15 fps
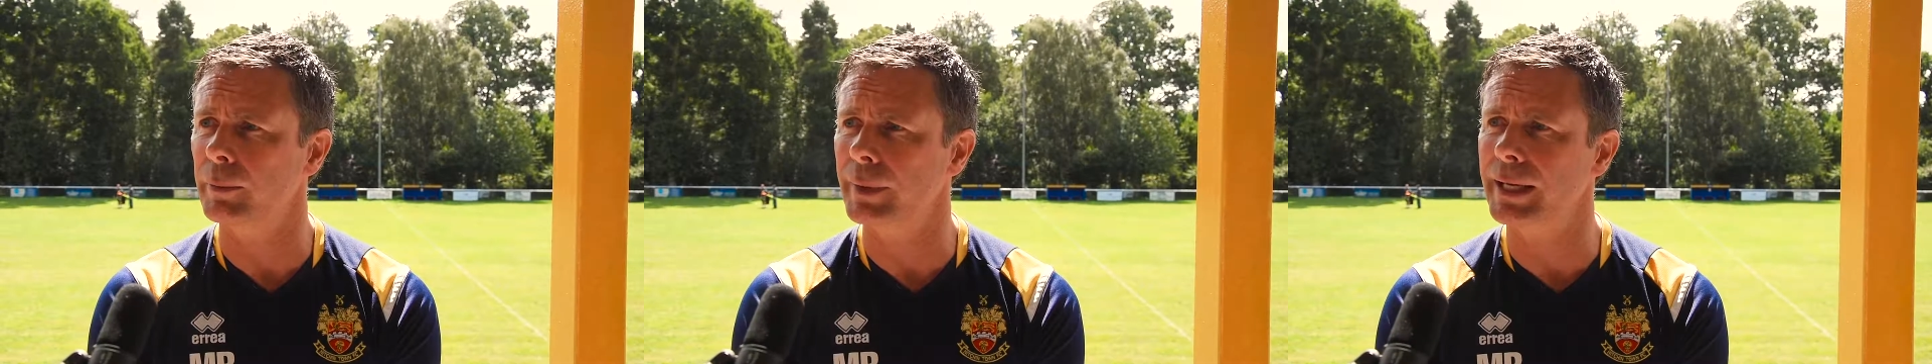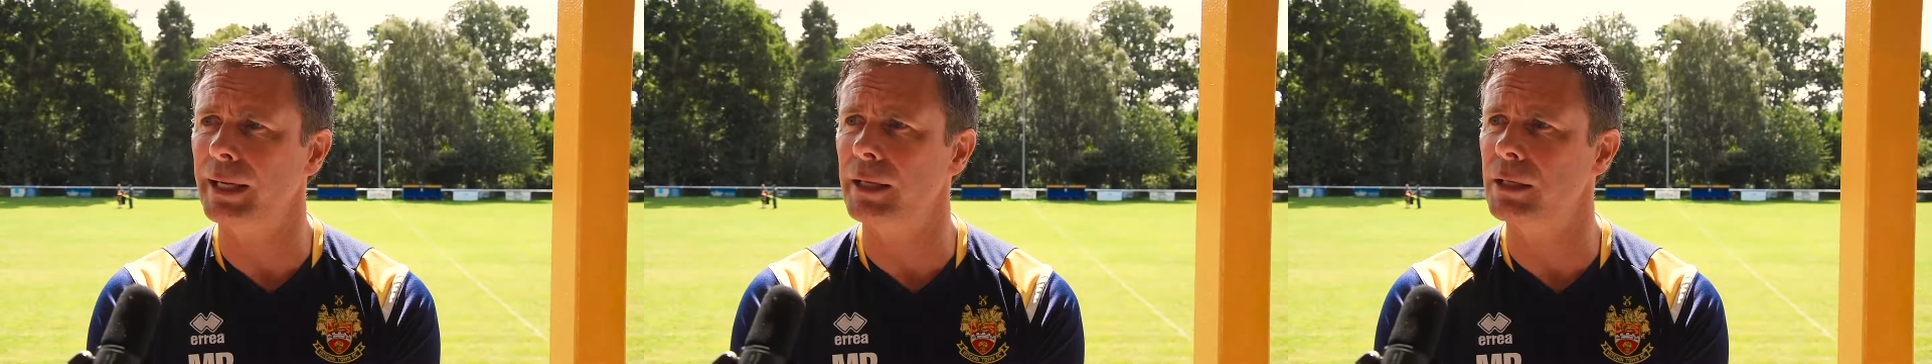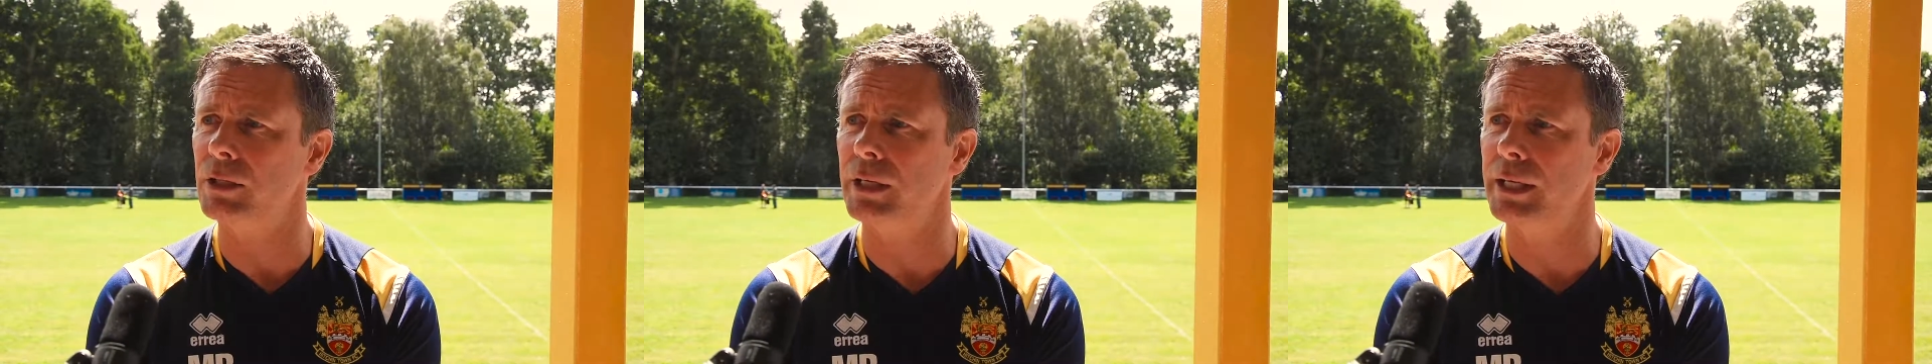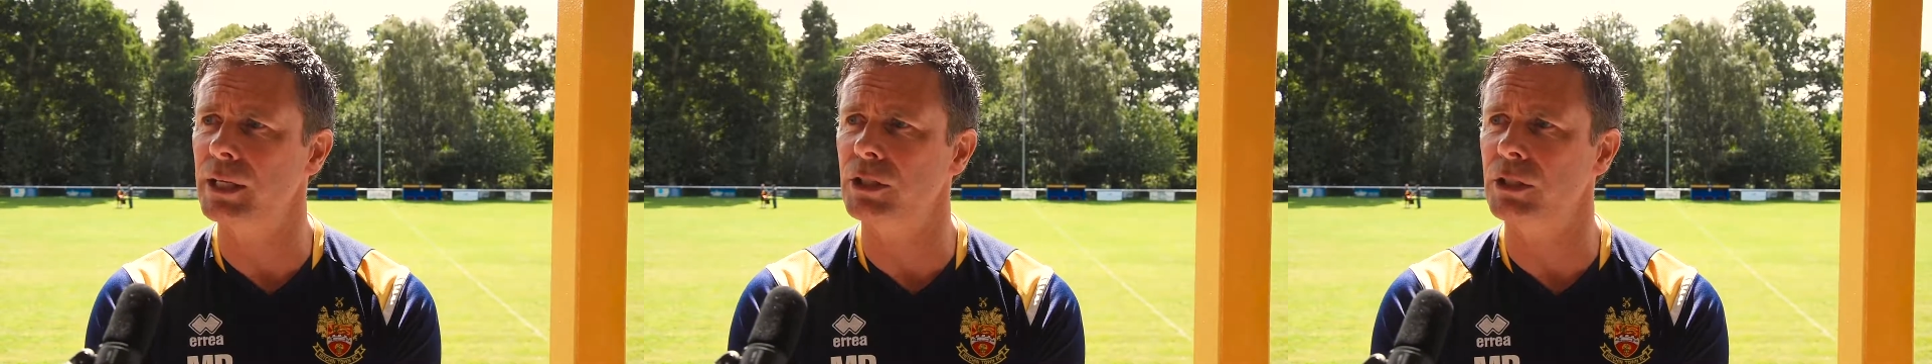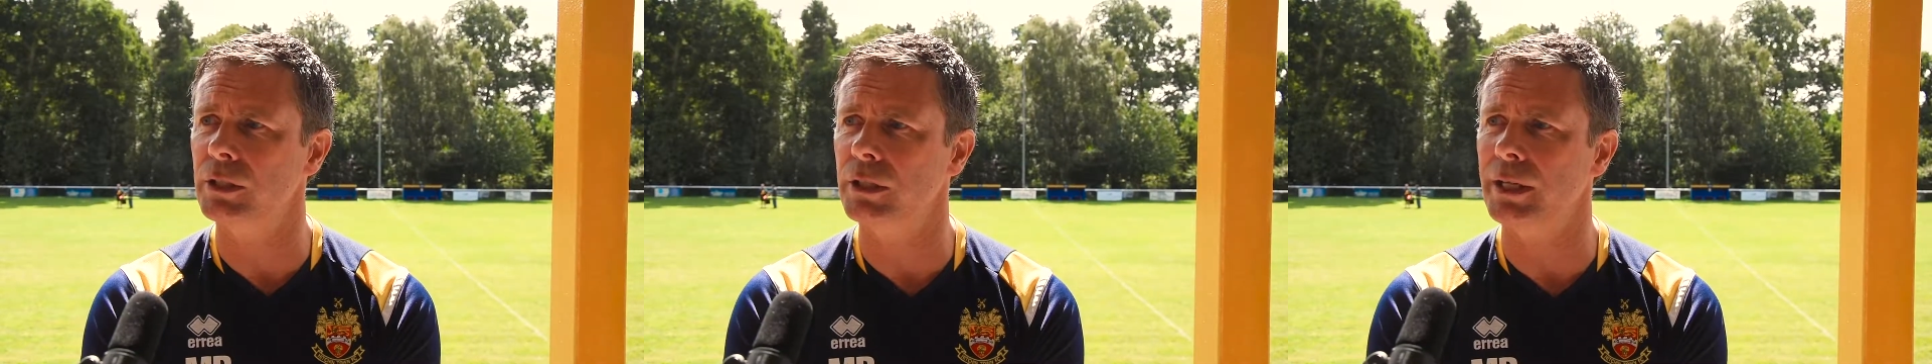the beginning of the
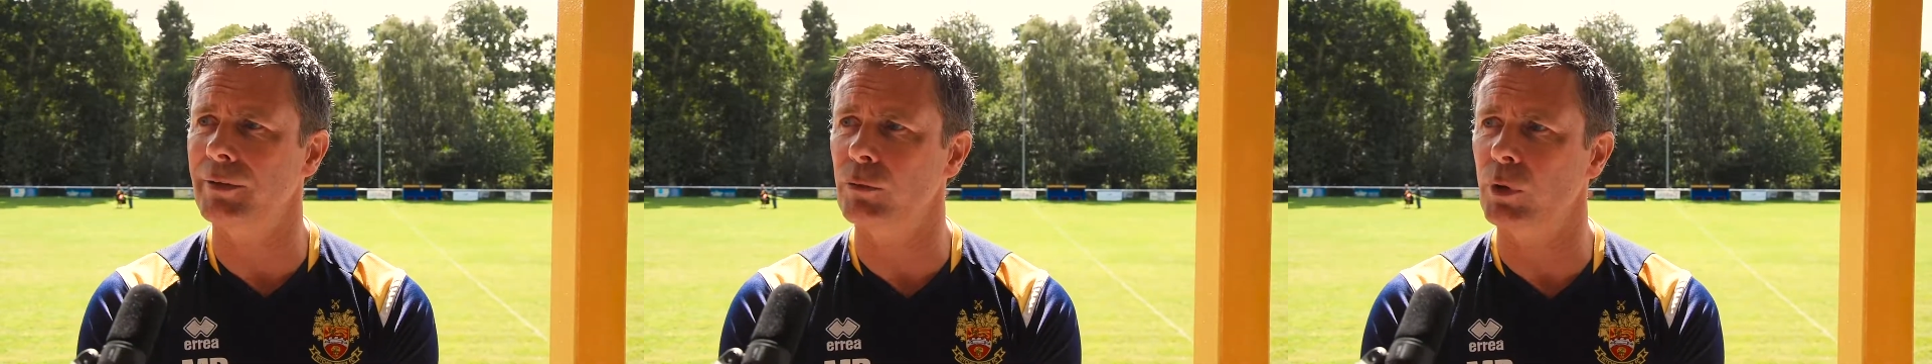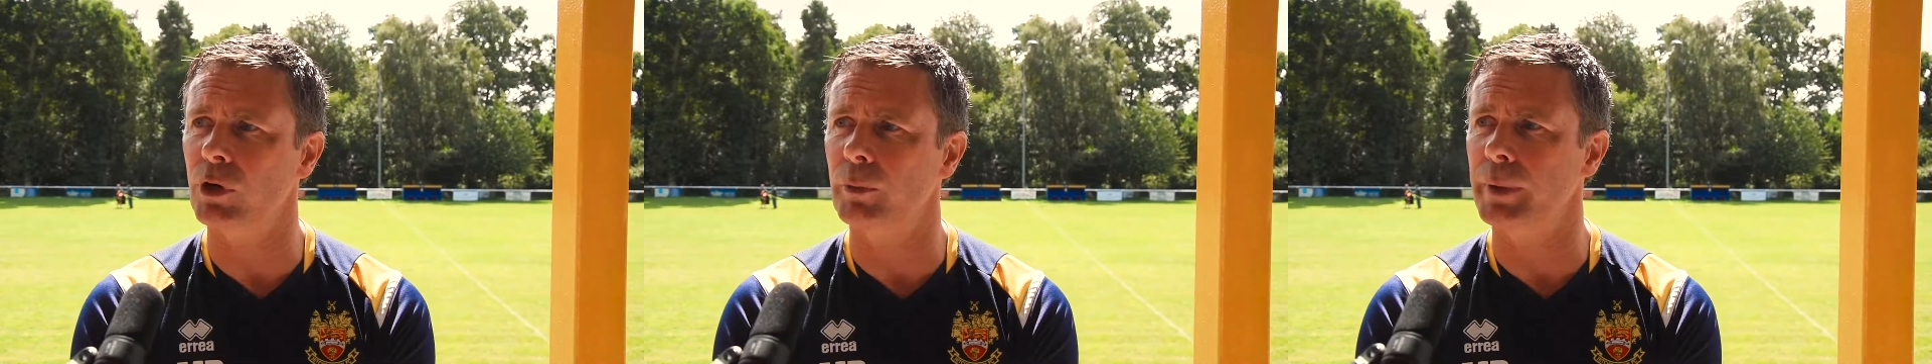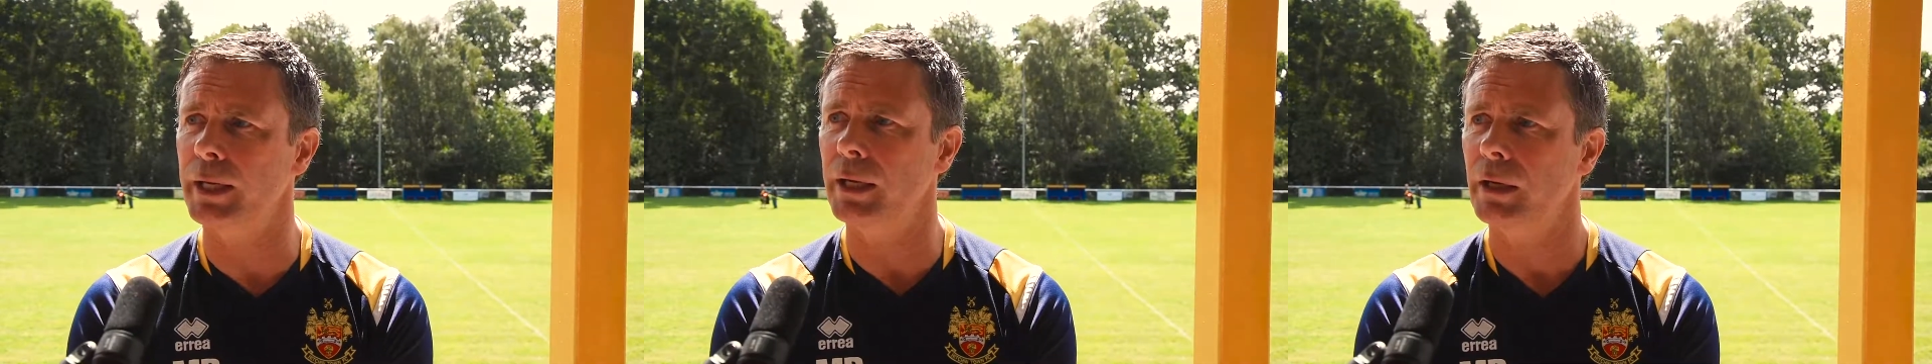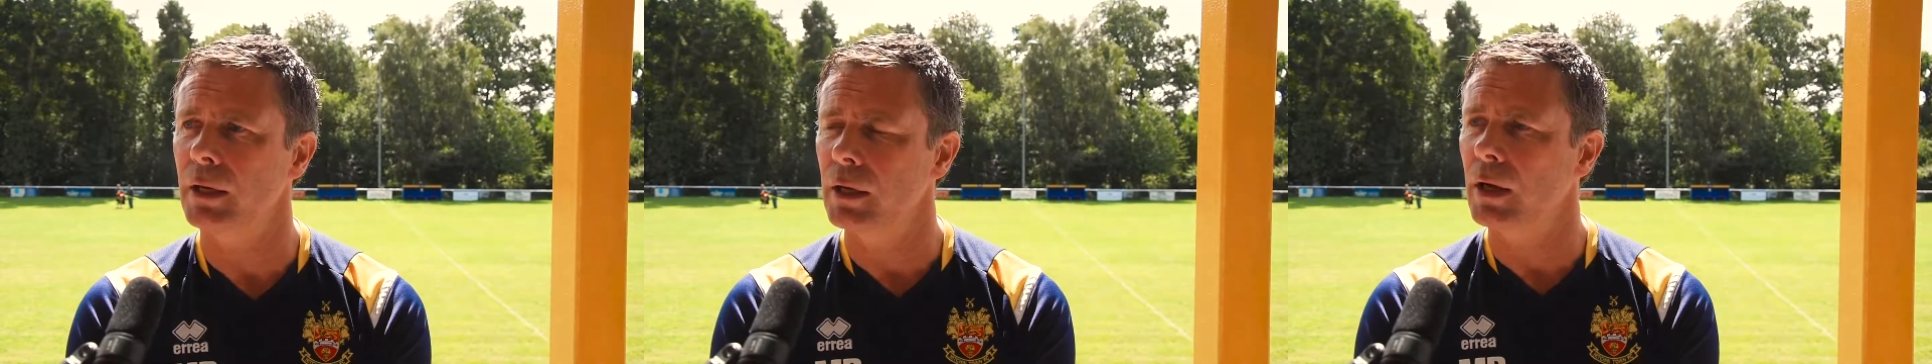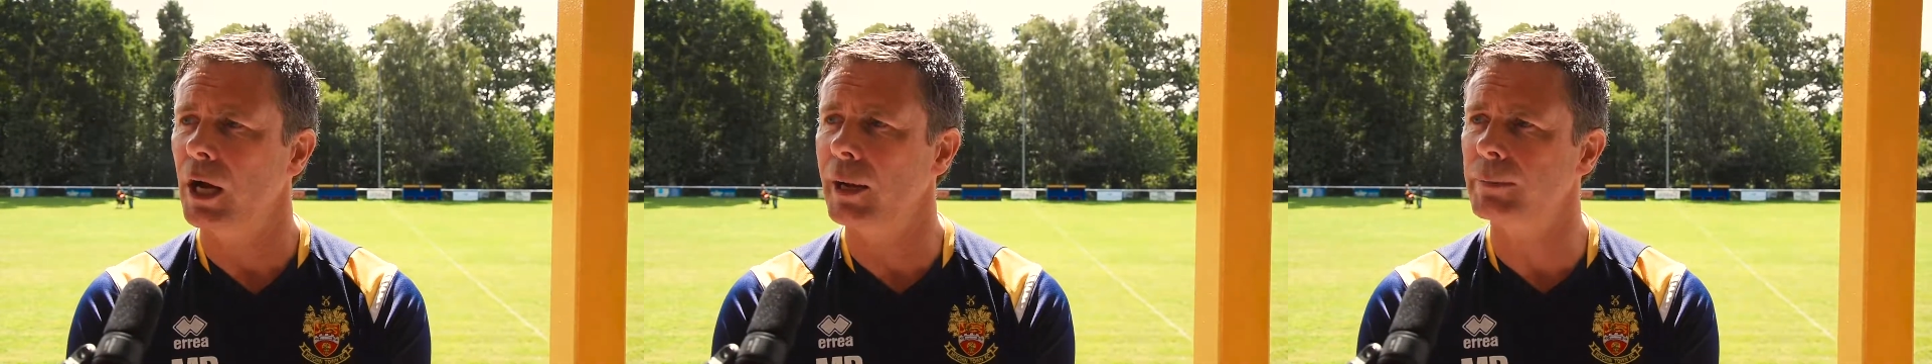season and everyone will be
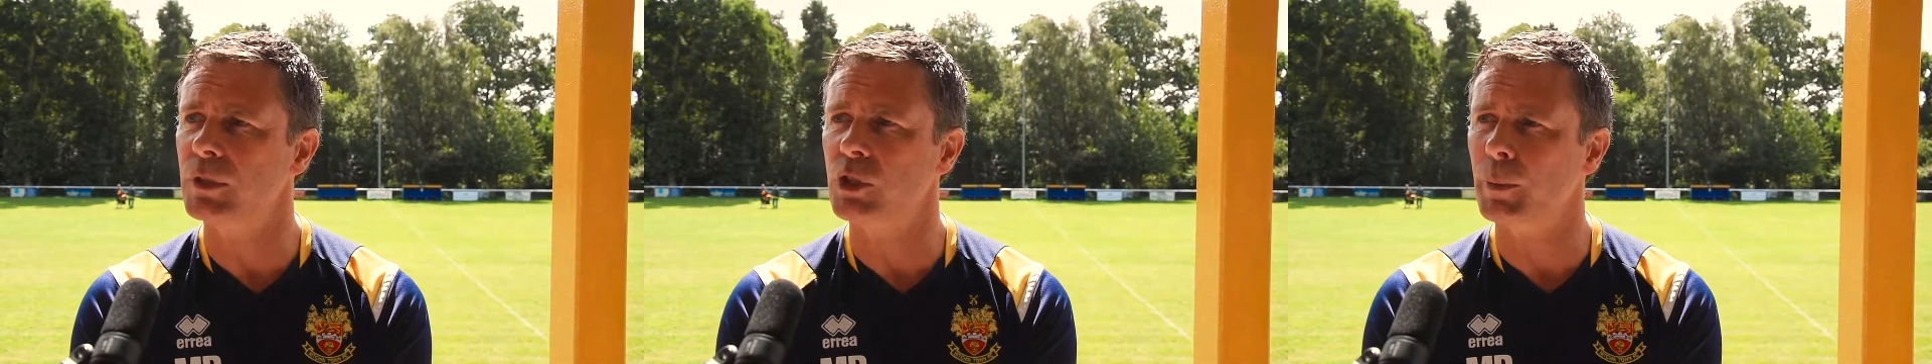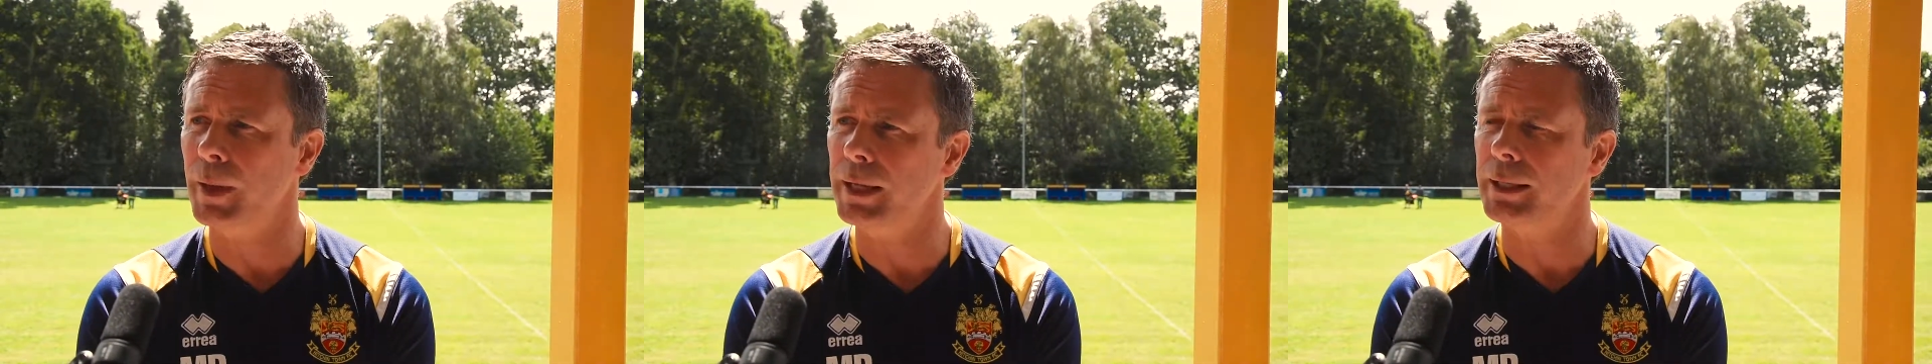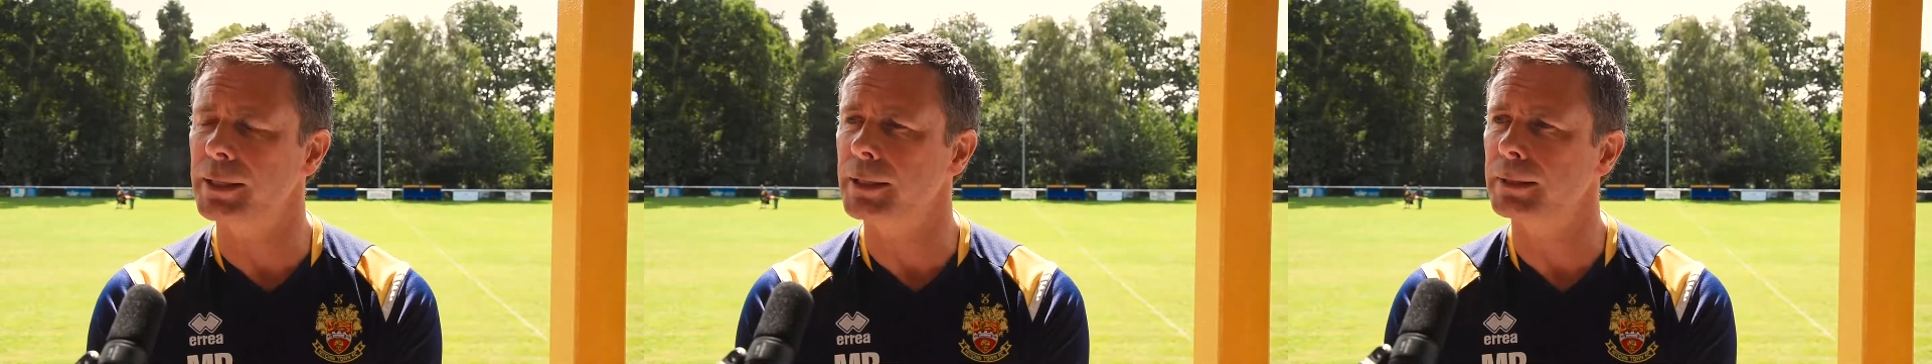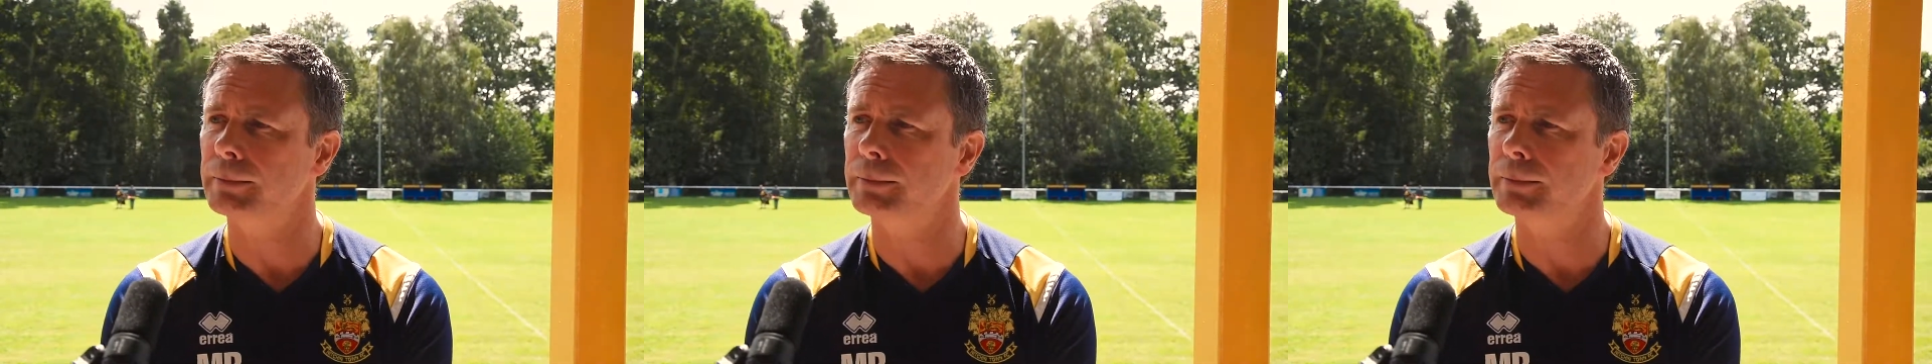up to speed.